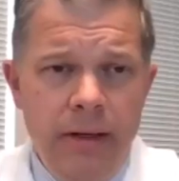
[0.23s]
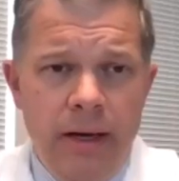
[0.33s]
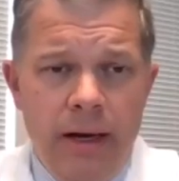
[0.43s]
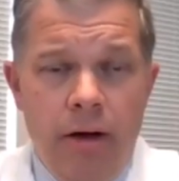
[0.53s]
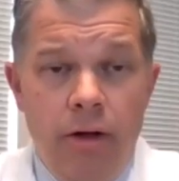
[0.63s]

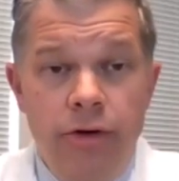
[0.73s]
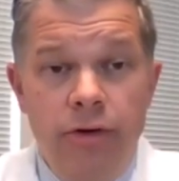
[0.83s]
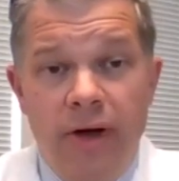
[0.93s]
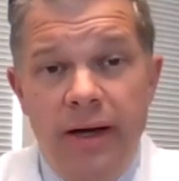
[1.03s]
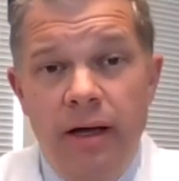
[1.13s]
All
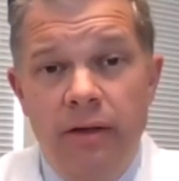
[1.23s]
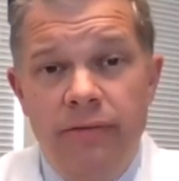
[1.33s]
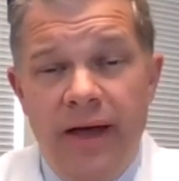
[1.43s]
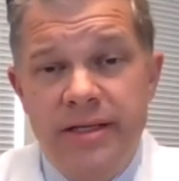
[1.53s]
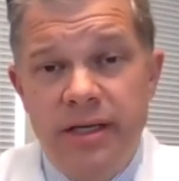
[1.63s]
Novant Health
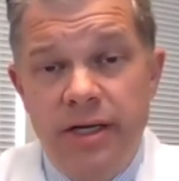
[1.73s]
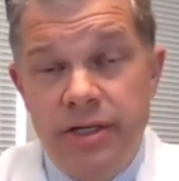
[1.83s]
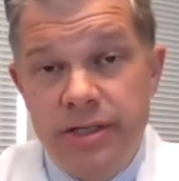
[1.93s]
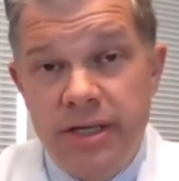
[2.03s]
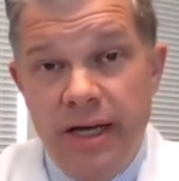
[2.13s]

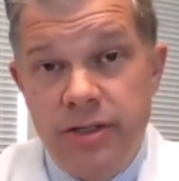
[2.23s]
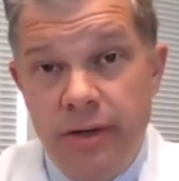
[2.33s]
vaccination sites